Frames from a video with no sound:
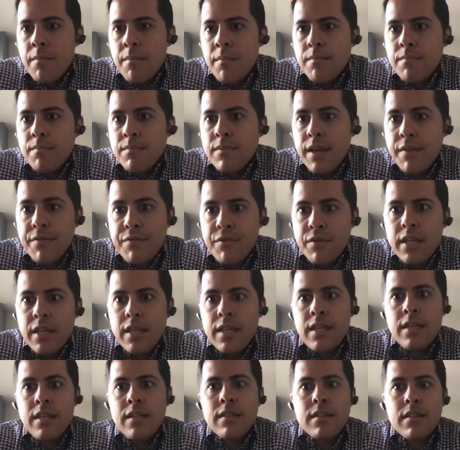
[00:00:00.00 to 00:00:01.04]

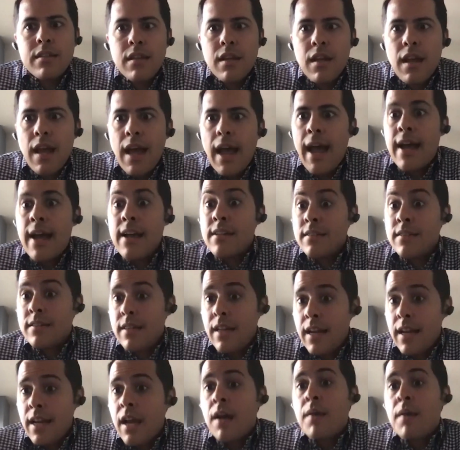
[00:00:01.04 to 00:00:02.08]
definitely as
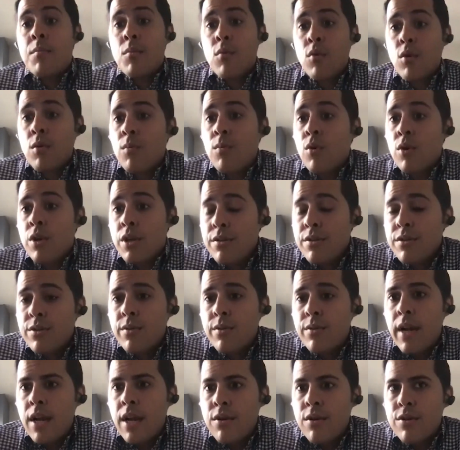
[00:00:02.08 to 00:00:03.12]
I got more and more used to
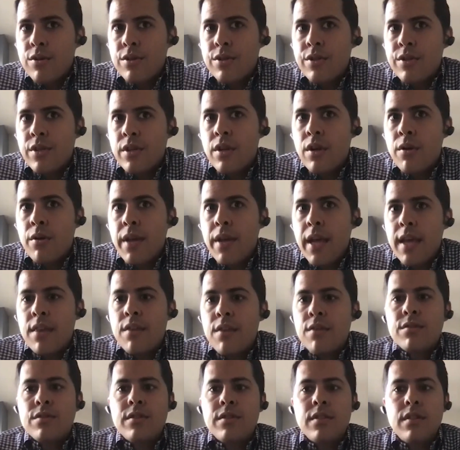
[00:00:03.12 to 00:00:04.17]
it, I understood, okay,
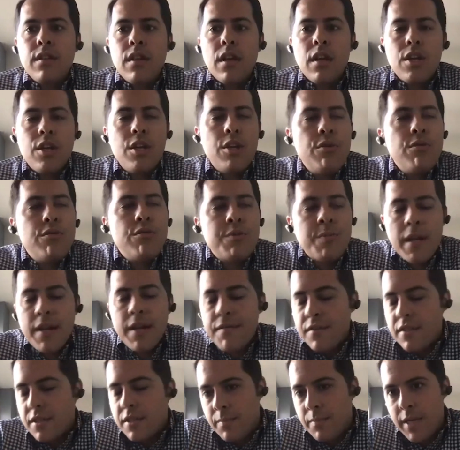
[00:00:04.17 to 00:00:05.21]
there's a huge
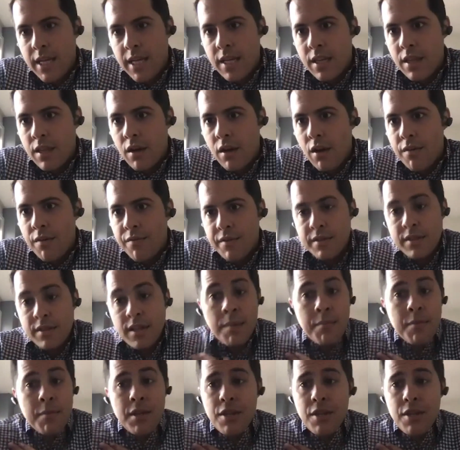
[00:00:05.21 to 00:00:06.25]
benefit to being in the office.
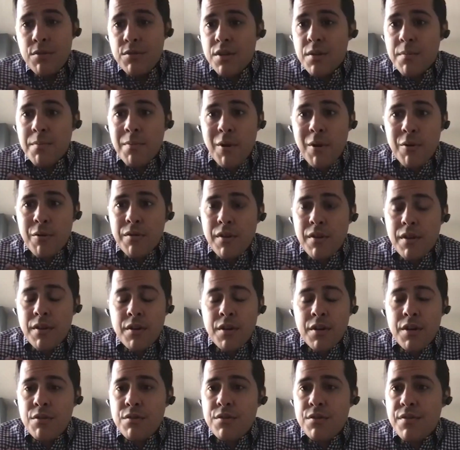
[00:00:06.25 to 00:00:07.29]
I'm a huge component or
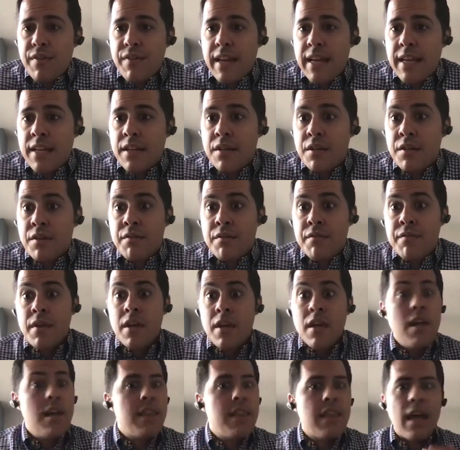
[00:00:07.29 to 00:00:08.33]
a huge fan of
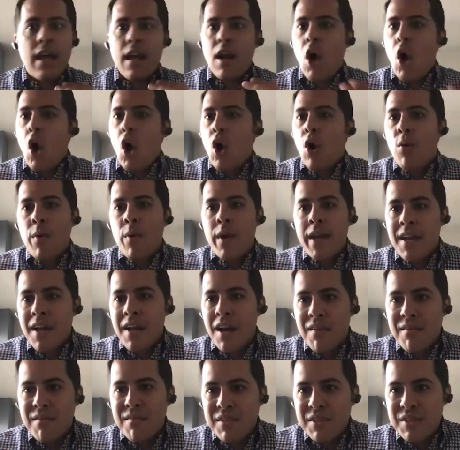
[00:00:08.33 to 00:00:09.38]
that hallway
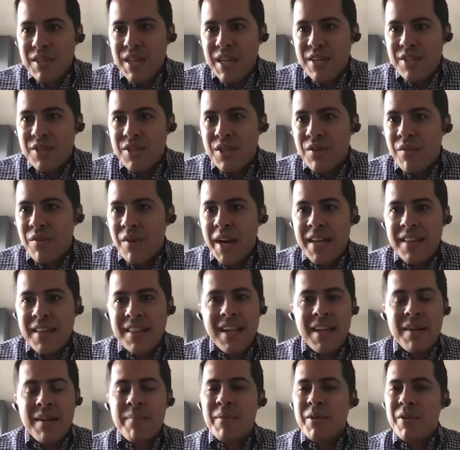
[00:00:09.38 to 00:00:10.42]
conversation, right?
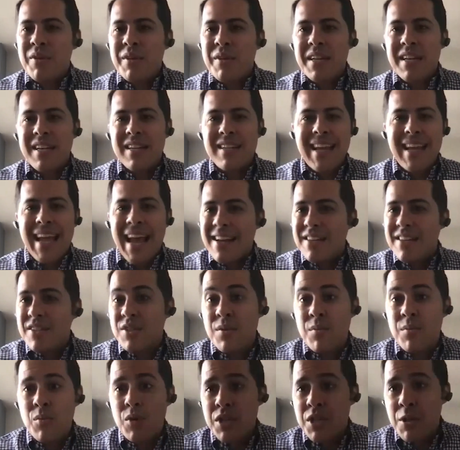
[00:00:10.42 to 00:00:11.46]
That ability to catch
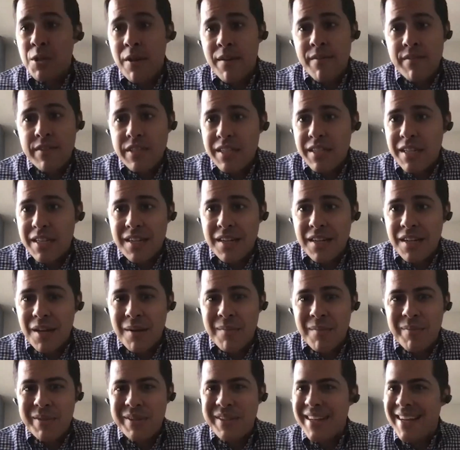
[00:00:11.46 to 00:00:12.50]
someone you haven't seen in a
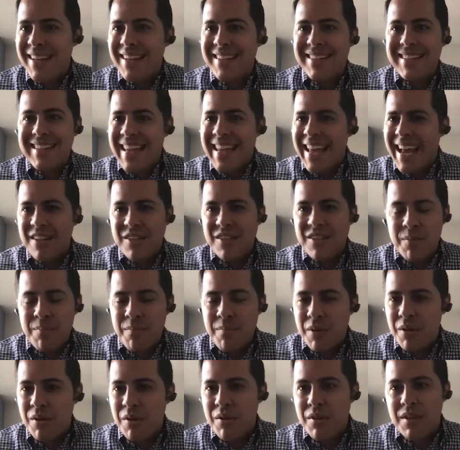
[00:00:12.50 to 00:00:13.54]
couple of days and catch up
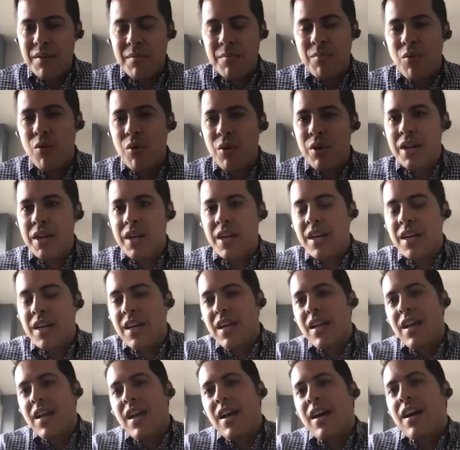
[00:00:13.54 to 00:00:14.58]
on all the important
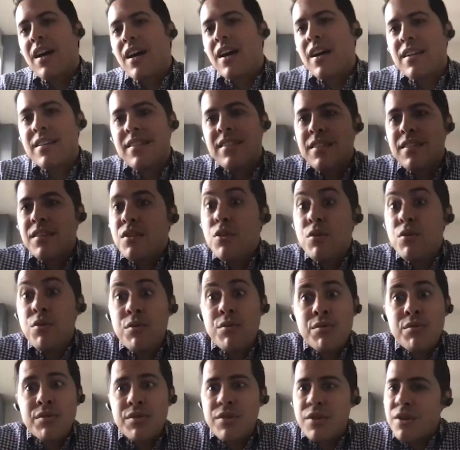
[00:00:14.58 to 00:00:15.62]

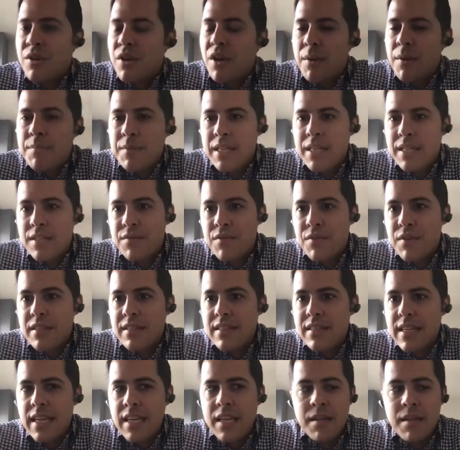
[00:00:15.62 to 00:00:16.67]
news or updates for the
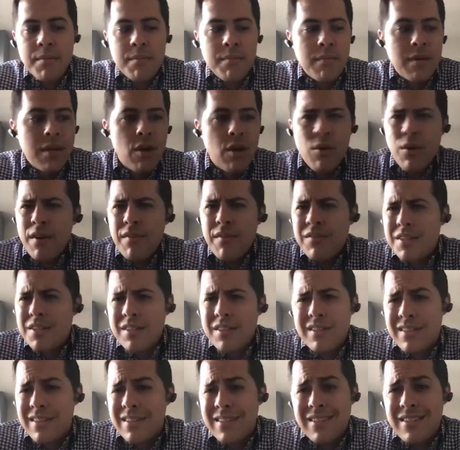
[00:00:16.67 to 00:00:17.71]
team, or even
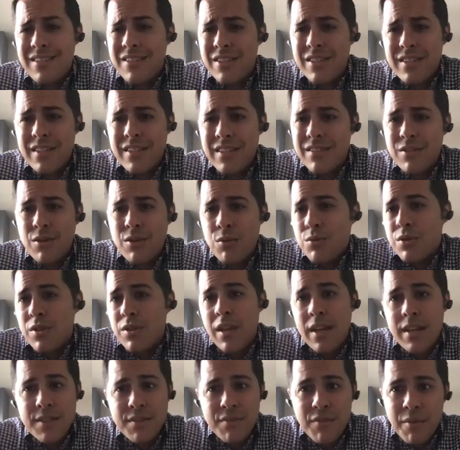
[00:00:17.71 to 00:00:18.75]
just to
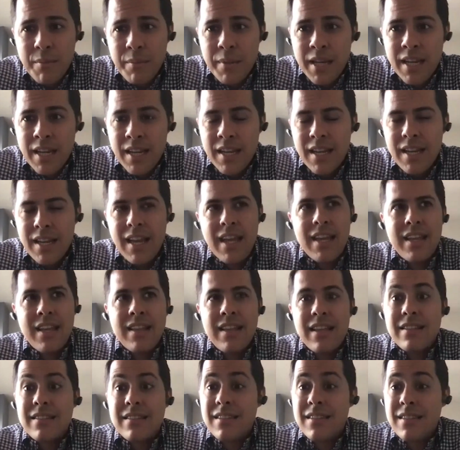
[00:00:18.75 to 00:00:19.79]
socialize for a minute. And
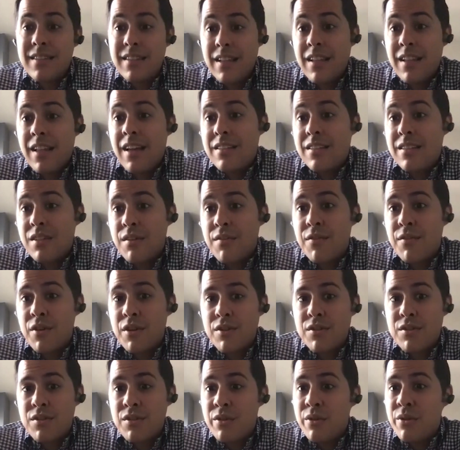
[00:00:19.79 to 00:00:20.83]
that's a lot tougher to
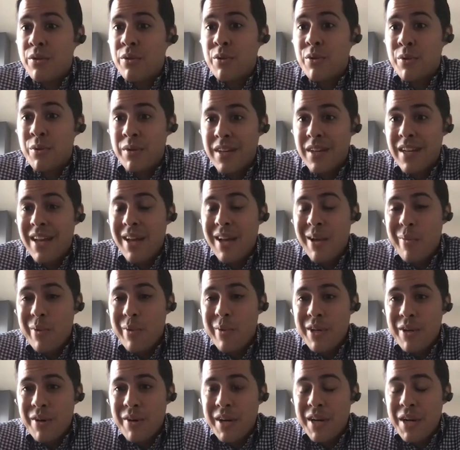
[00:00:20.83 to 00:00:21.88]
do
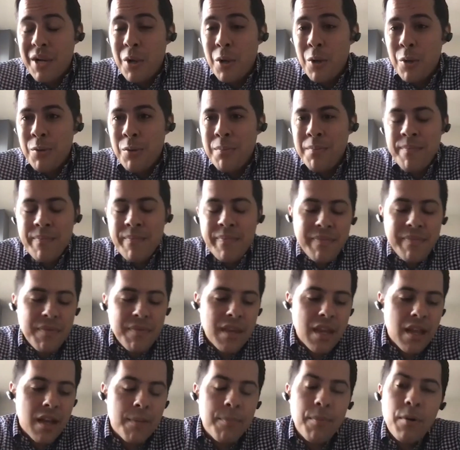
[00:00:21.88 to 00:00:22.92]
when you're at home.
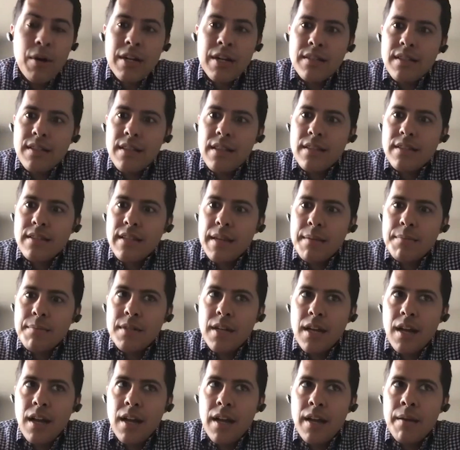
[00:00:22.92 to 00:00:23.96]
But it's at the same
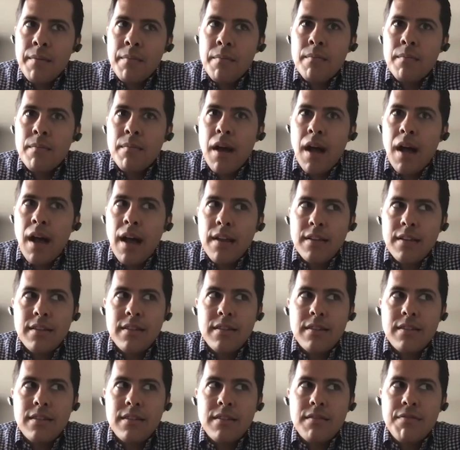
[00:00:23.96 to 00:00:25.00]
time, I
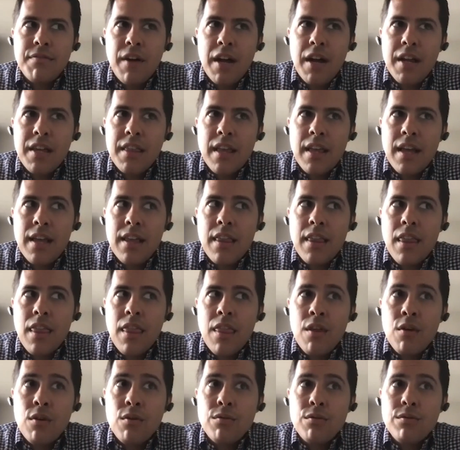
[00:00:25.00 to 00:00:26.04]
find that
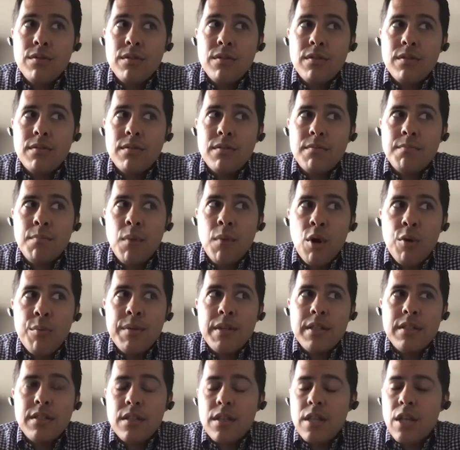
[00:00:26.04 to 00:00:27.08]
those
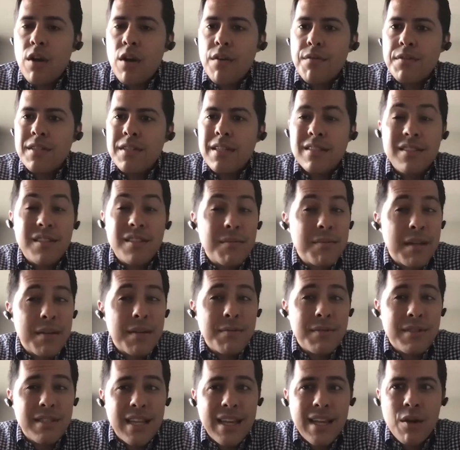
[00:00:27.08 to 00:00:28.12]
moments in the office can
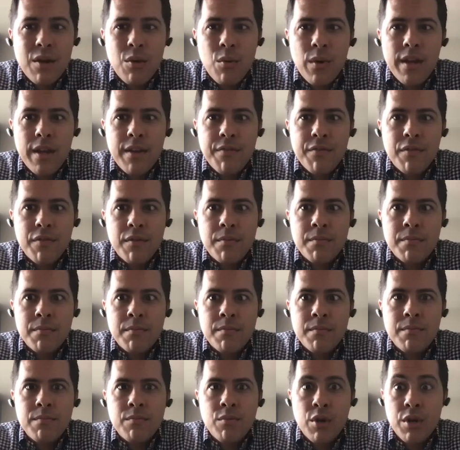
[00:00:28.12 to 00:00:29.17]
sometimes take away from
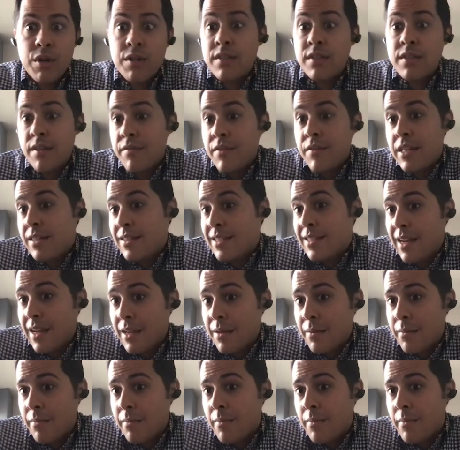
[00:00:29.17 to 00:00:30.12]
productivity time,